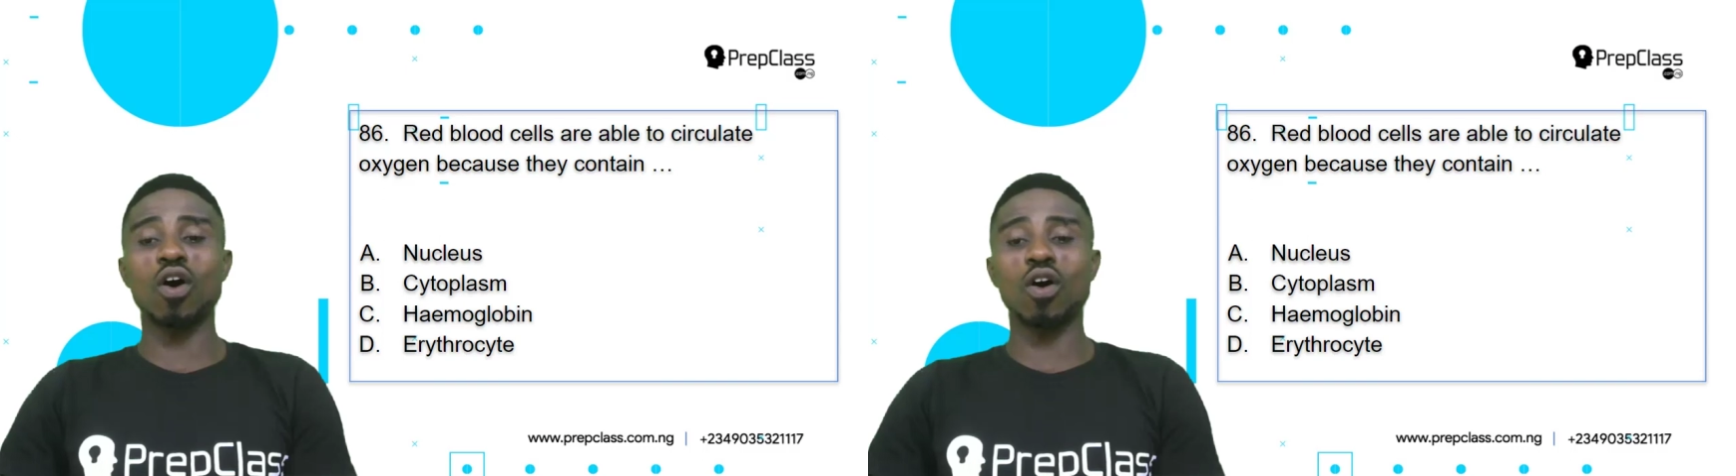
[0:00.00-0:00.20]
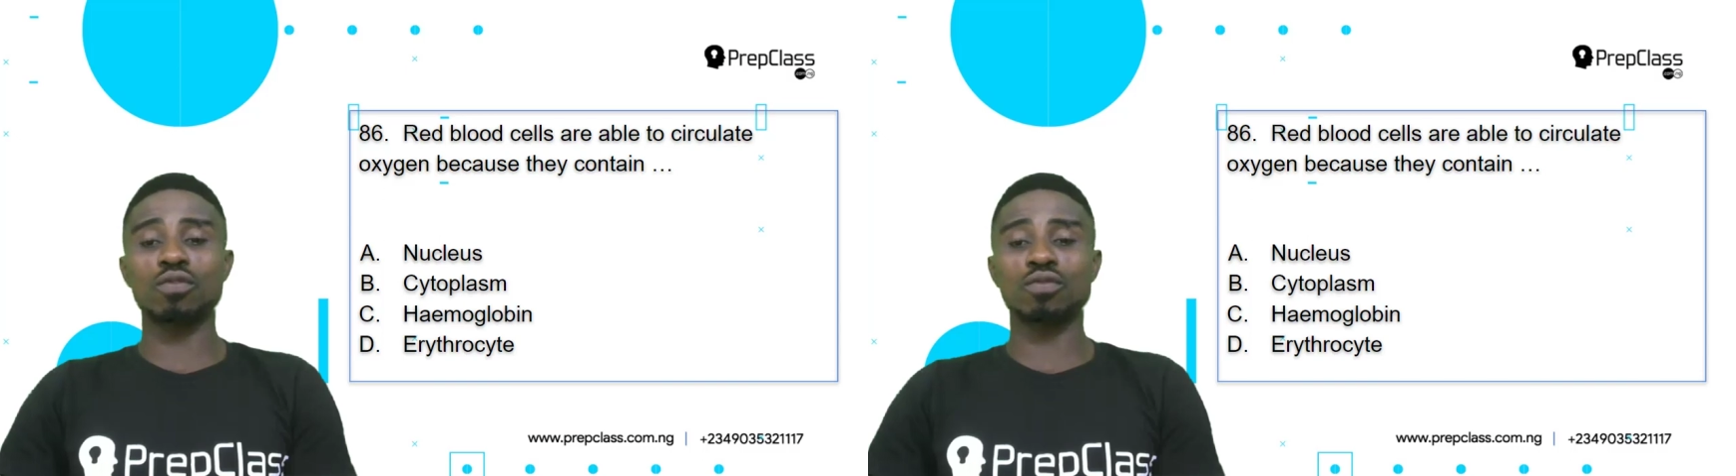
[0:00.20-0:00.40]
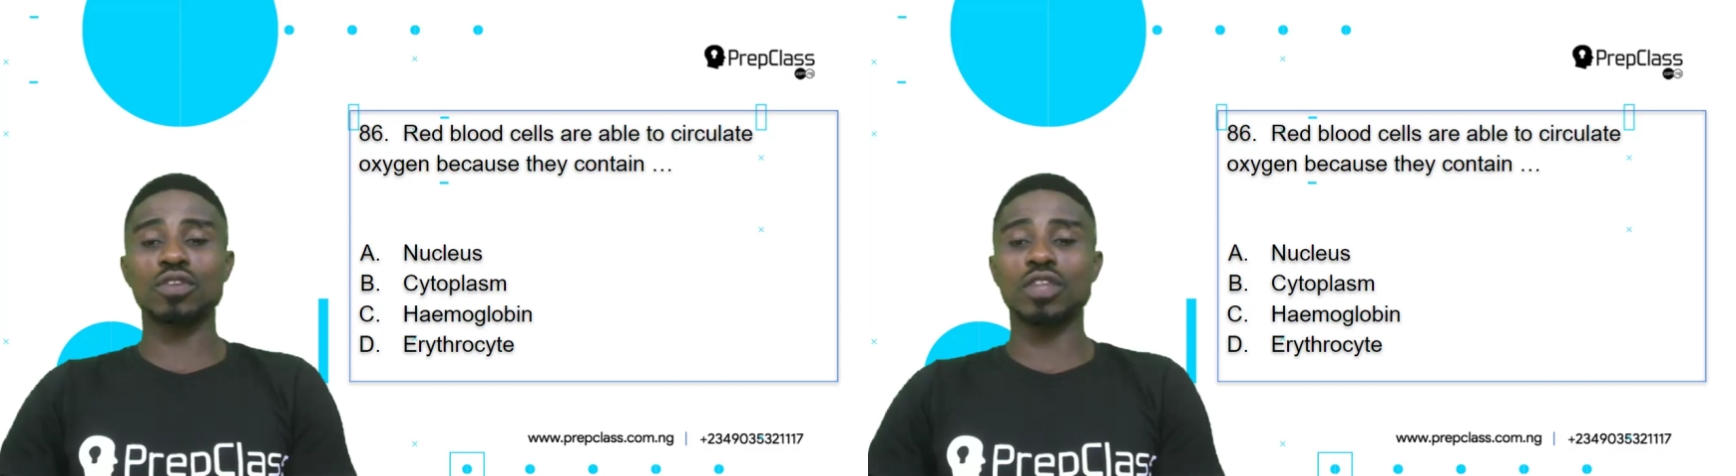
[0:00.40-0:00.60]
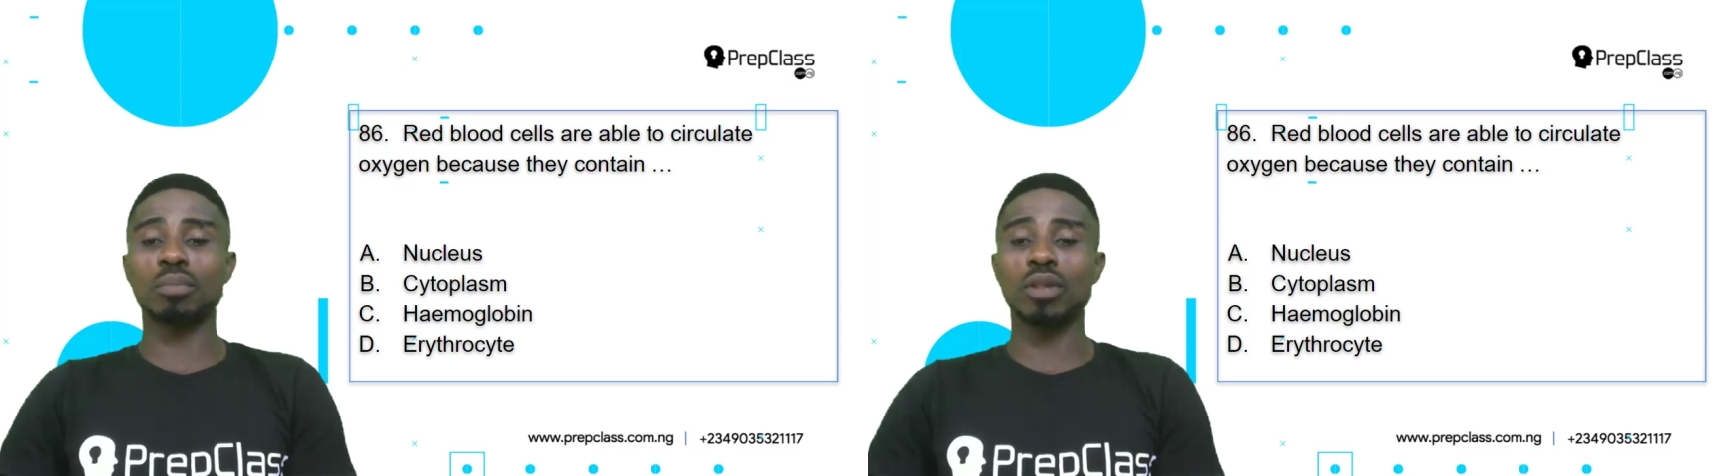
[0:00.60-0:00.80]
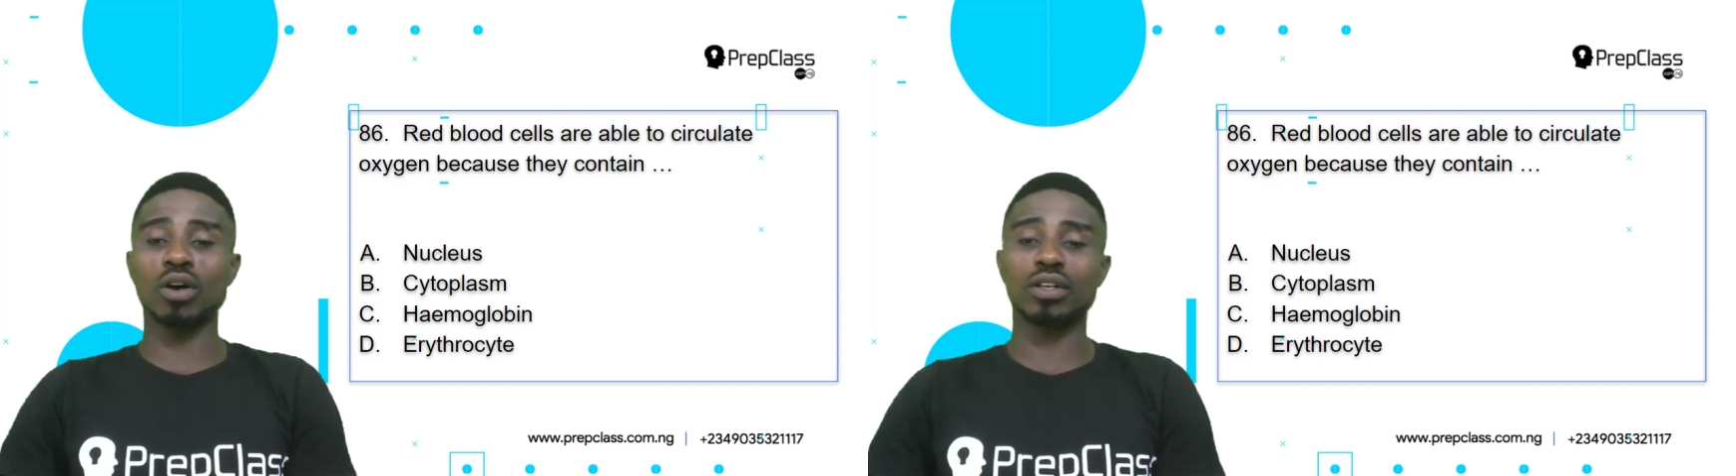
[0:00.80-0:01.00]
of the
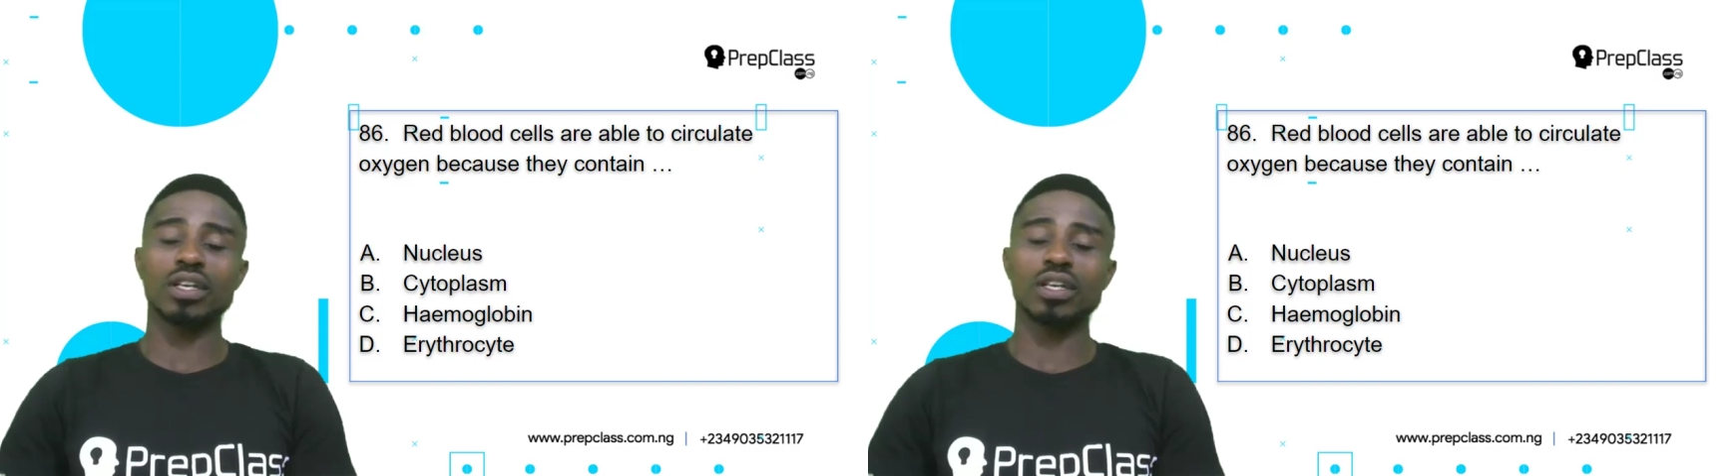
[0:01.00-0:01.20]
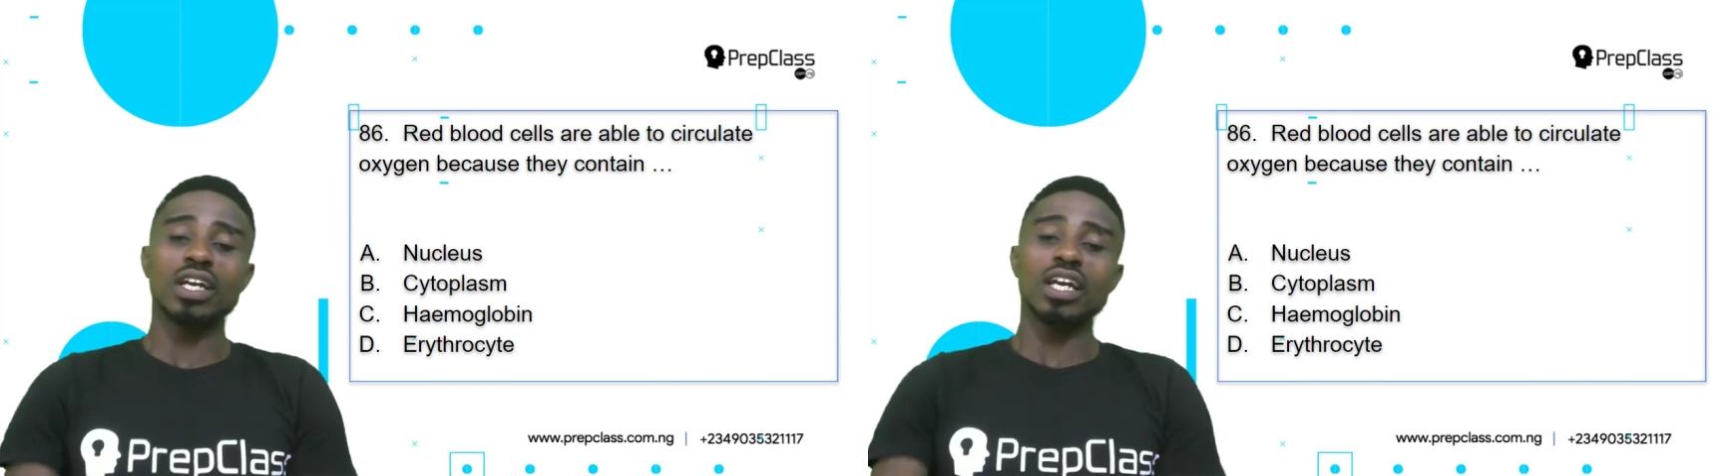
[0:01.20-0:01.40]
blood.